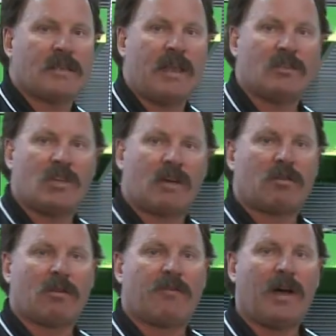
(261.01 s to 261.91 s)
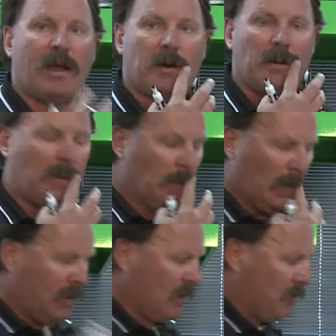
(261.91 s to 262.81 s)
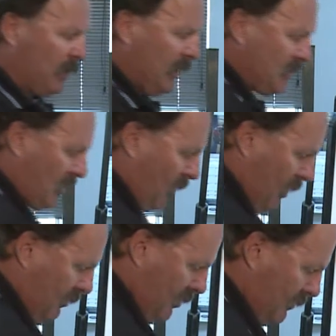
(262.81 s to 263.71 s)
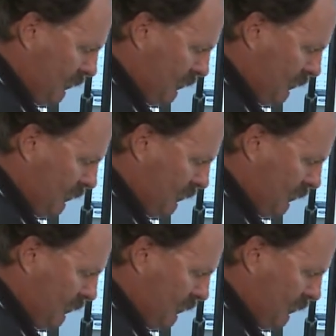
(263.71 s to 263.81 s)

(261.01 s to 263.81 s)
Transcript: that injector to fire, completes the ground.